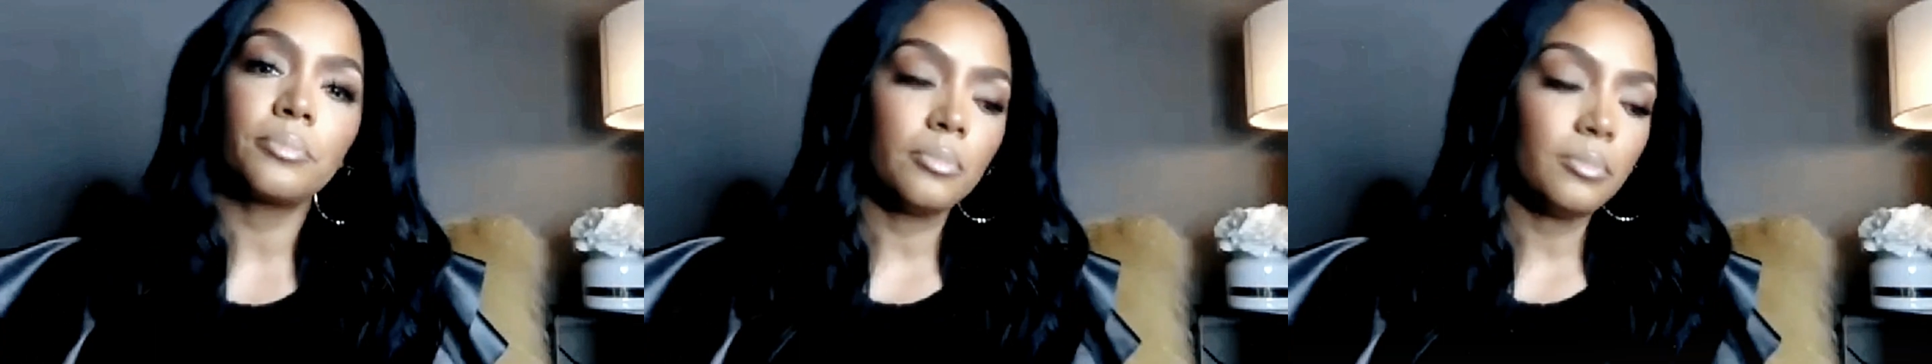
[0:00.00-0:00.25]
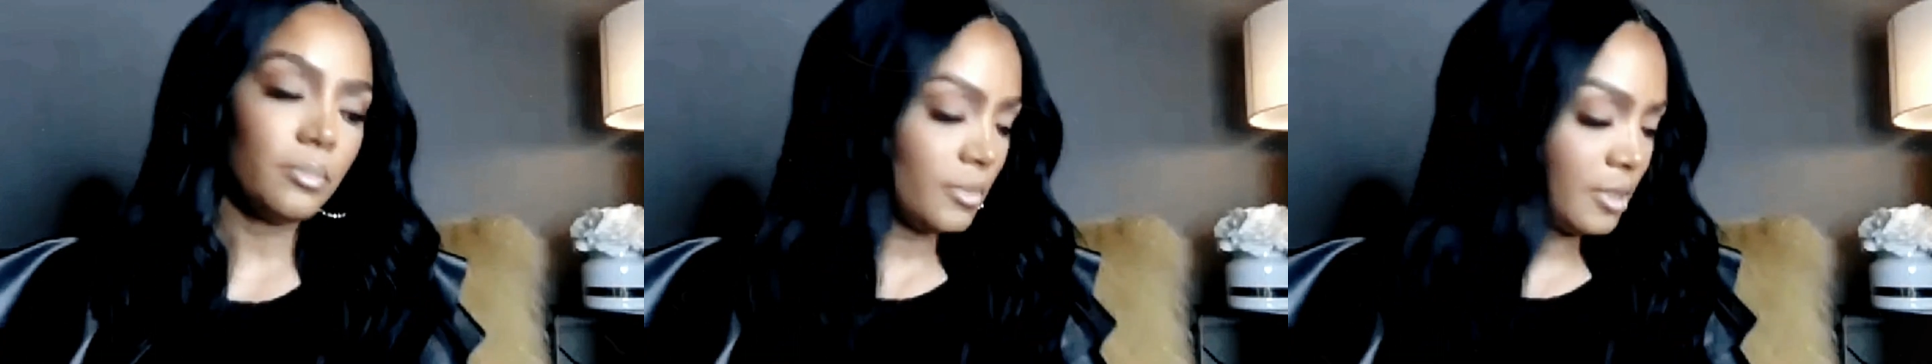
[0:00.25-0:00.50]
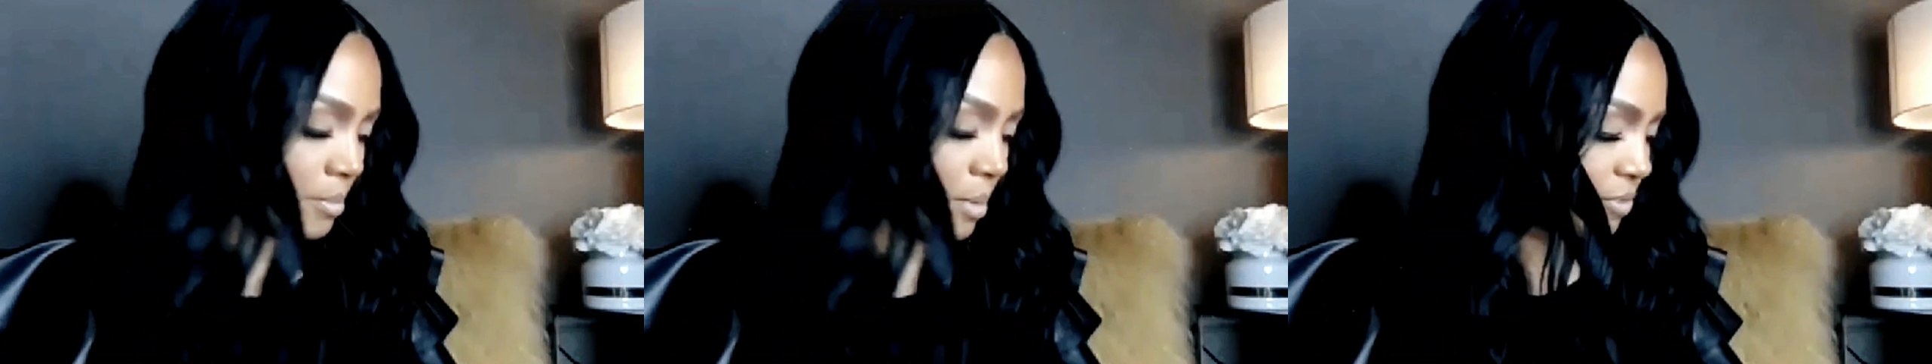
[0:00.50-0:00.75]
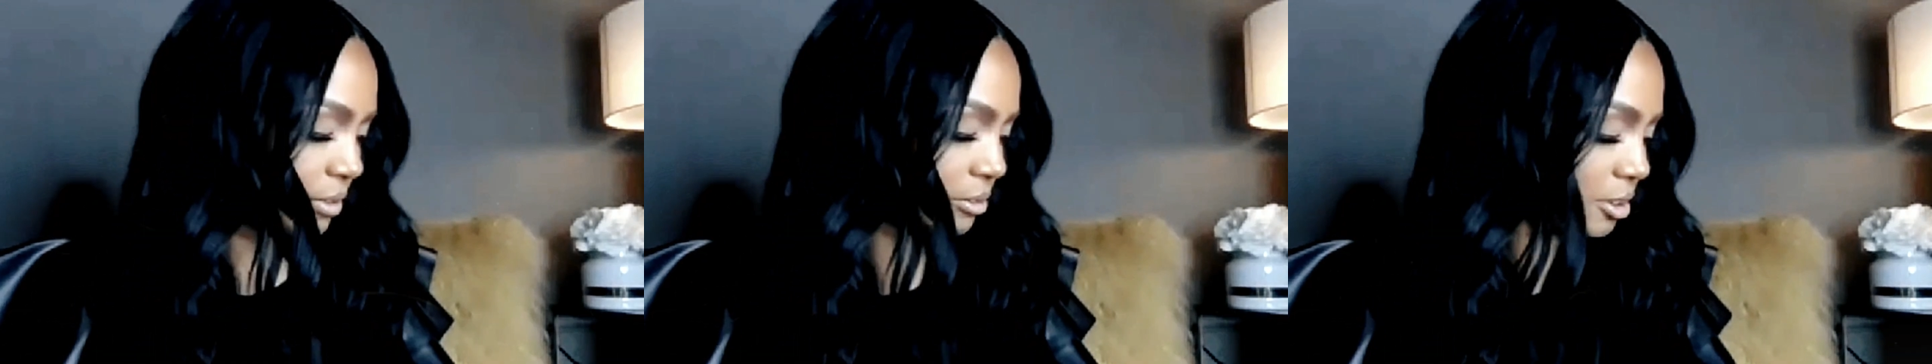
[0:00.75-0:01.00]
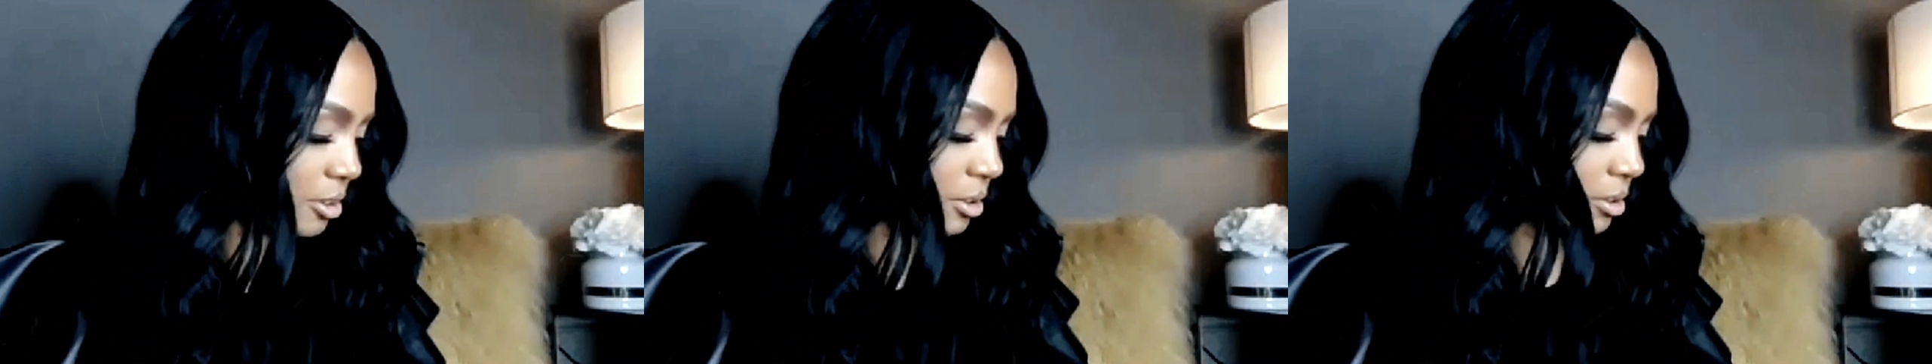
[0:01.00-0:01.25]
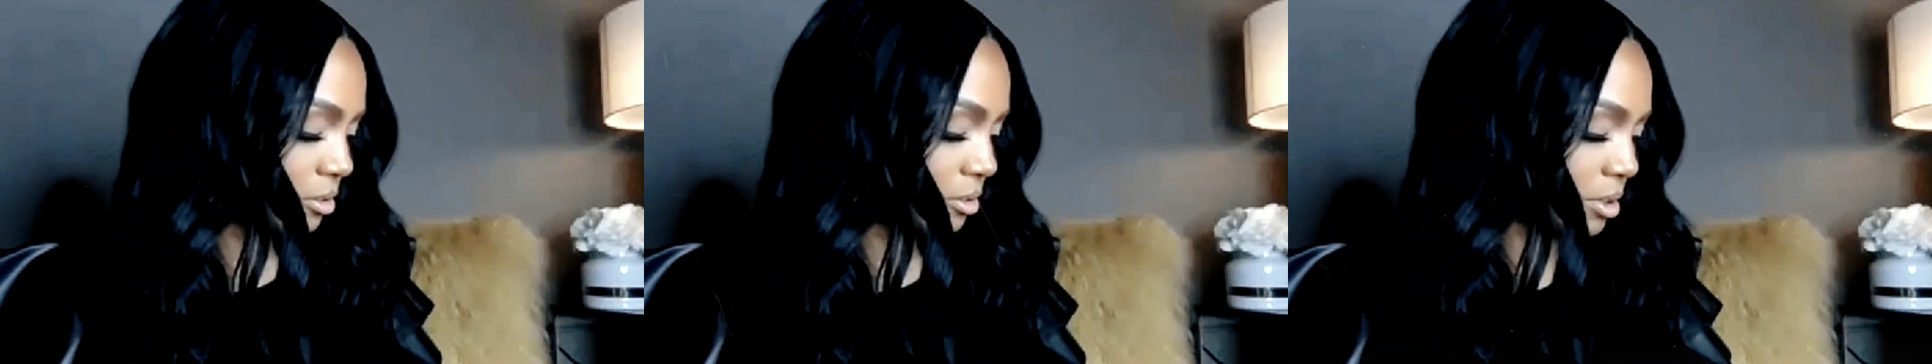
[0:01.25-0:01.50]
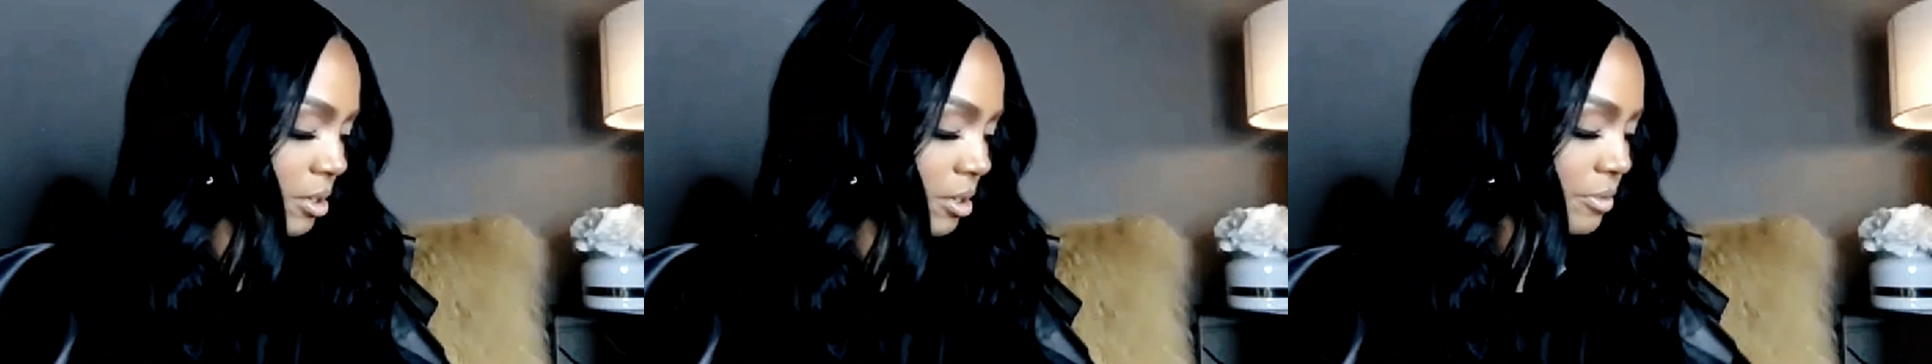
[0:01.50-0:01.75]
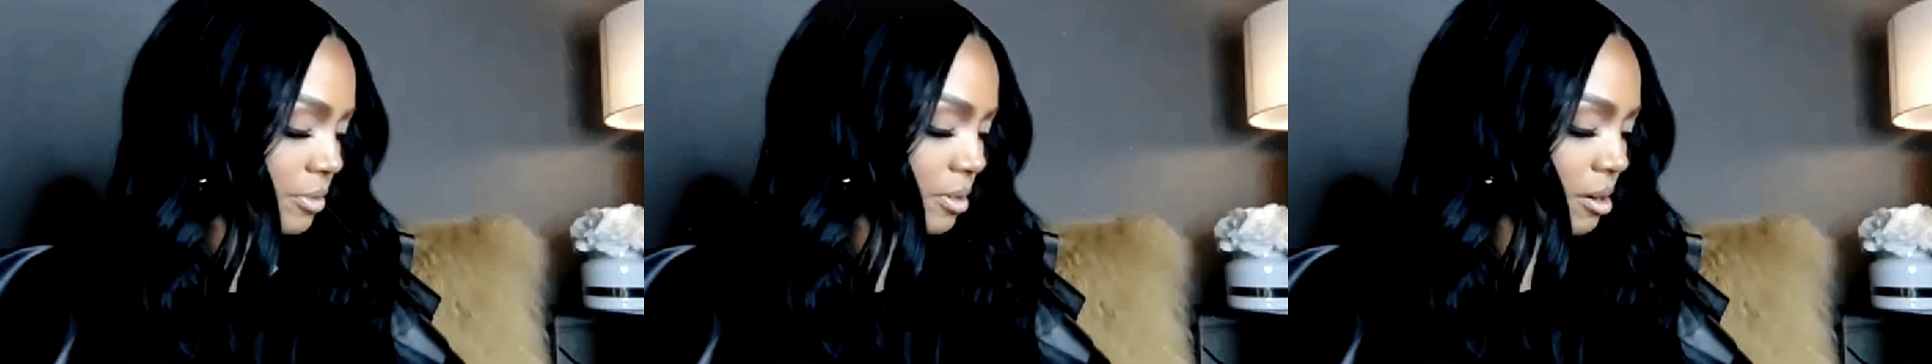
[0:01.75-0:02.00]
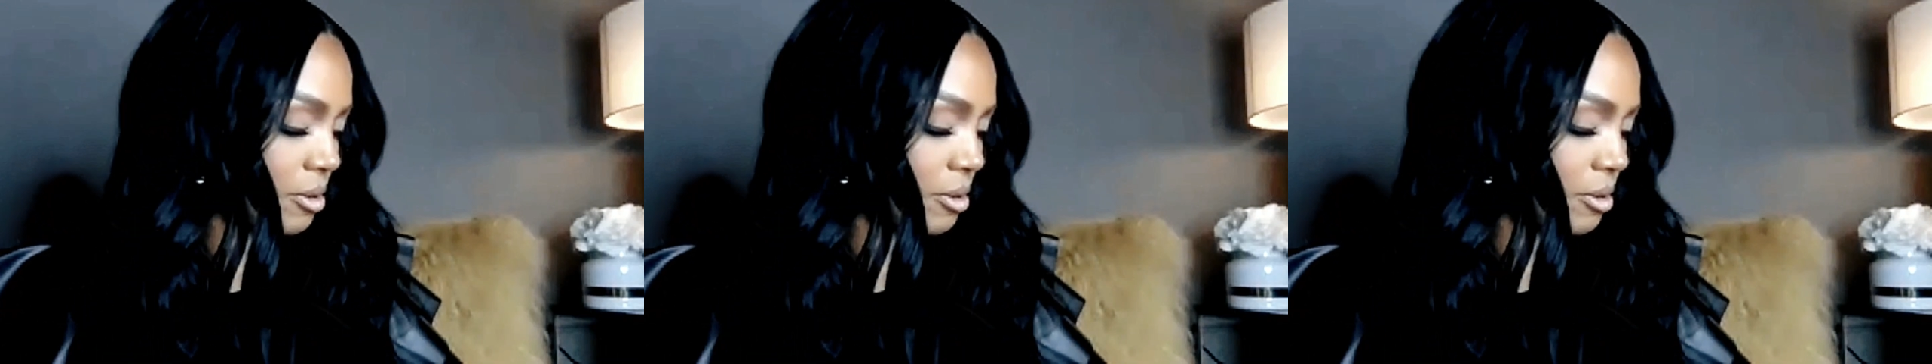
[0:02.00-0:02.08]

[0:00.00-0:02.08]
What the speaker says: independent woman breaking free,